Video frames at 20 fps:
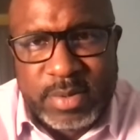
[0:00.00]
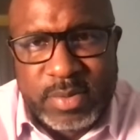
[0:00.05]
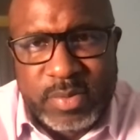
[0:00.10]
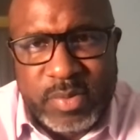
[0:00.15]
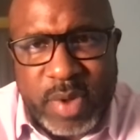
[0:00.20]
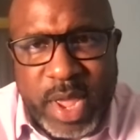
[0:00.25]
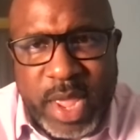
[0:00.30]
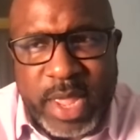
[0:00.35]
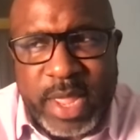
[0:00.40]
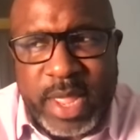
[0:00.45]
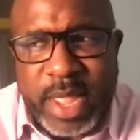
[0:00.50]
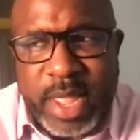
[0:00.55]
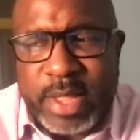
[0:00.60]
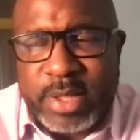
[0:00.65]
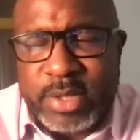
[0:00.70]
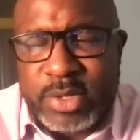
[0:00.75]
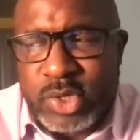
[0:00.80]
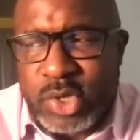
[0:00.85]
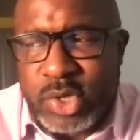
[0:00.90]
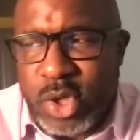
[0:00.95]
right?
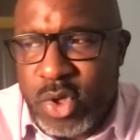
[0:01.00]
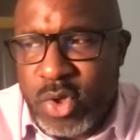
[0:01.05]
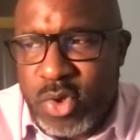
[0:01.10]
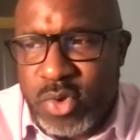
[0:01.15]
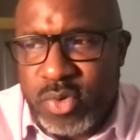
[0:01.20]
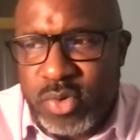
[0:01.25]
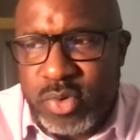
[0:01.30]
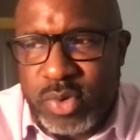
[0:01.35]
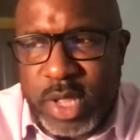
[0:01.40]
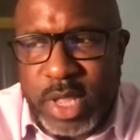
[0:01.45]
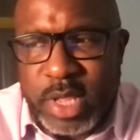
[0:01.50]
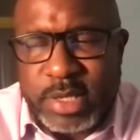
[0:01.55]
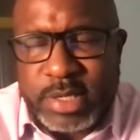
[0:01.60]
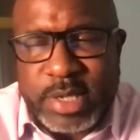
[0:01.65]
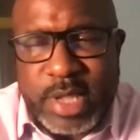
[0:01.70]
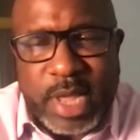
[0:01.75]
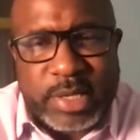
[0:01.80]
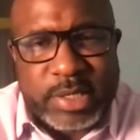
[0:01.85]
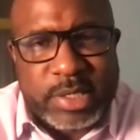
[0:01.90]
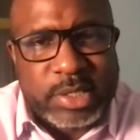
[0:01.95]
And so it's
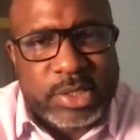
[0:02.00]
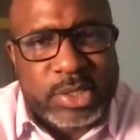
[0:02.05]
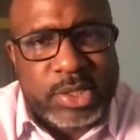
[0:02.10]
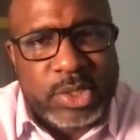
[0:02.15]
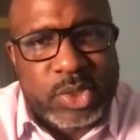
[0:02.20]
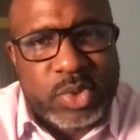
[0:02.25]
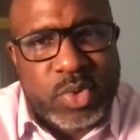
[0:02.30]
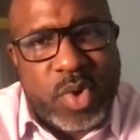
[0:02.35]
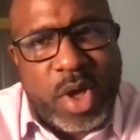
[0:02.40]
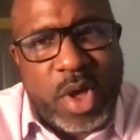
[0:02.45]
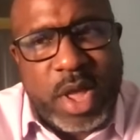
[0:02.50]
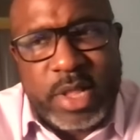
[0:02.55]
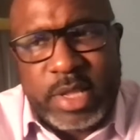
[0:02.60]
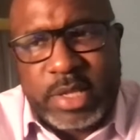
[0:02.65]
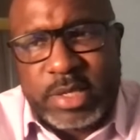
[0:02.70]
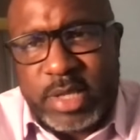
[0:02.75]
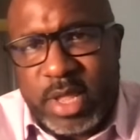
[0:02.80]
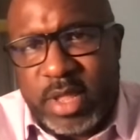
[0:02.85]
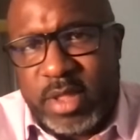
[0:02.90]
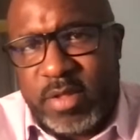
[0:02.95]
not just the squad
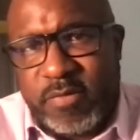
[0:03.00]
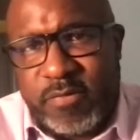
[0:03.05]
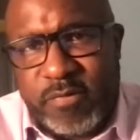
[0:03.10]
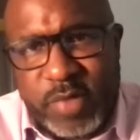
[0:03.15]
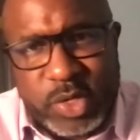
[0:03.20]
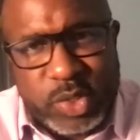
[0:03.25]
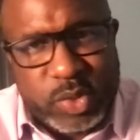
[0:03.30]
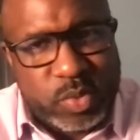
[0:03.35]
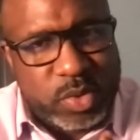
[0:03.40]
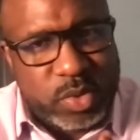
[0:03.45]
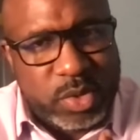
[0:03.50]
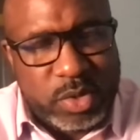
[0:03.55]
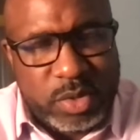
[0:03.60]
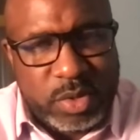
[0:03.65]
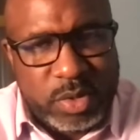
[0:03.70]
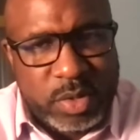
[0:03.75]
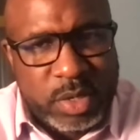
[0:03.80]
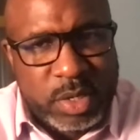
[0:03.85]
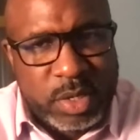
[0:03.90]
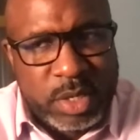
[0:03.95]
as
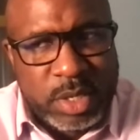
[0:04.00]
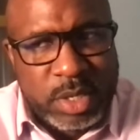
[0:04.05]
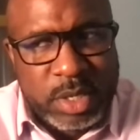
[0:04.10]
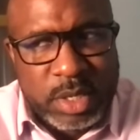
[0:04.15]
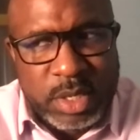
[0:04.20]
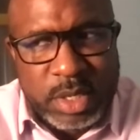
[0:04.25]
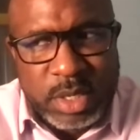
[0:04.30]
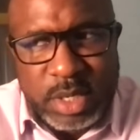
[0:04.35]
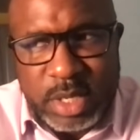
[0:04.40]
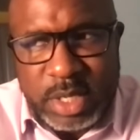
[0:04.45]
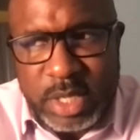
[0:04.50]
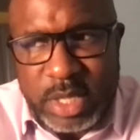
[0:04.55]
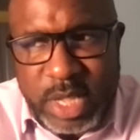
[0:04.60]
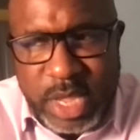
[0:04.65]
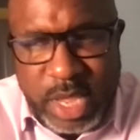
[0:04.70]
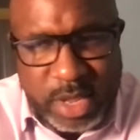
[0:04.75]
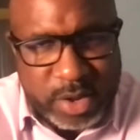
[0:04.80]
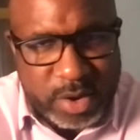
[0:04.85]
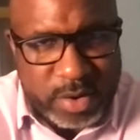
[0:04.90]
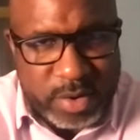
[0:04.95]
individual
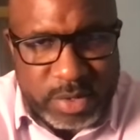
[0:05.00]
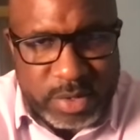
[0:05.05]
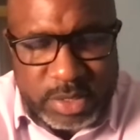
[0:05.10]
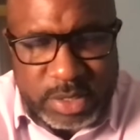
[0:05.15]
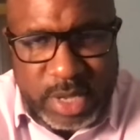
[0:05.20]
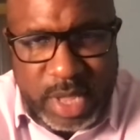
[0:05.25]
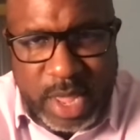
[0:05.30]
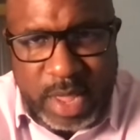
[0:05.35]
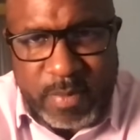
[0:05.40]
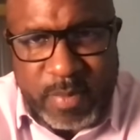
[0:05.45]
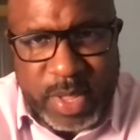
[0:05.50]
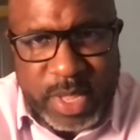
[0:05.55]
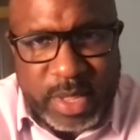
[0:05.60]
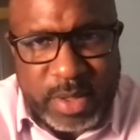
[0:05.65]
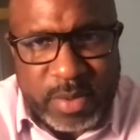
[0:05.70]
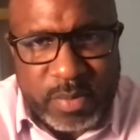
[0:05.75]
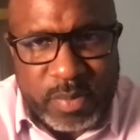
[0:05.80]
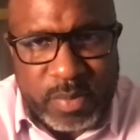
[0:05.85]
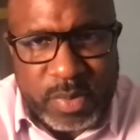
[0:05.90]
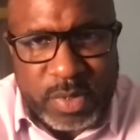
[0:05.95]
leaders. I mean,